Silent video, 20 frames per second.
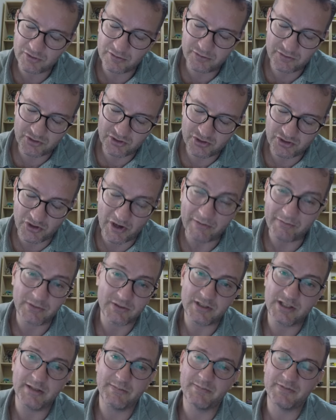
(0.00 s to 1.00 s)
travel
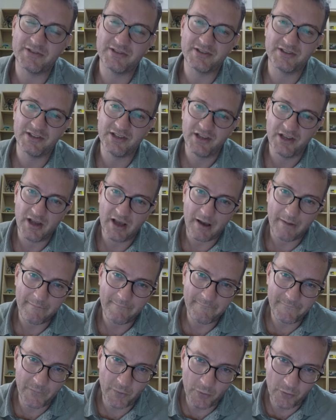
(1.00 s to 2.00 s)
tips
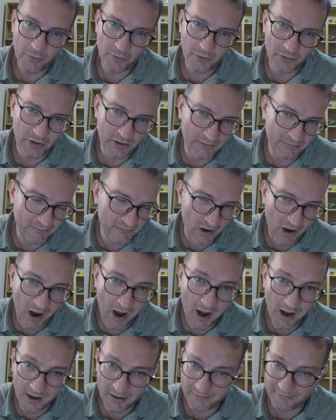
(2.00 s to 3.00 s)
for
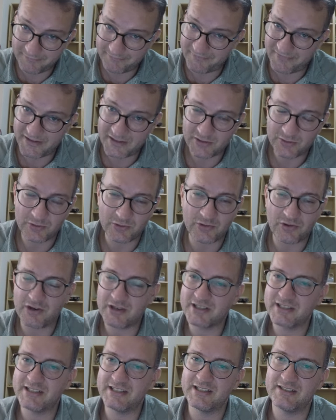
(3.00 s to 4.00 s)
car vehicle
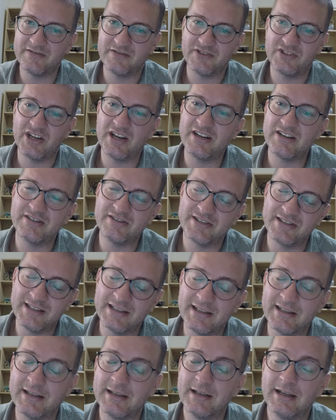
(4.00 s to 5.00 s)
crossings for Chinese New
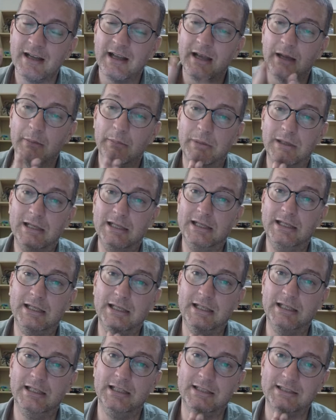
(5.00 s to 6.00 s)
Year,
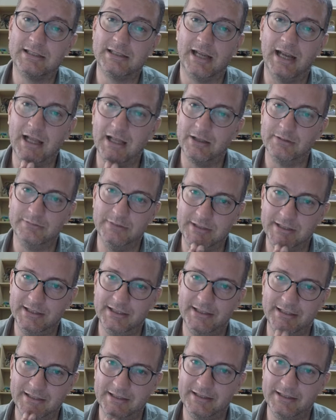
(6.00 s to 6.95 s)
please tell me.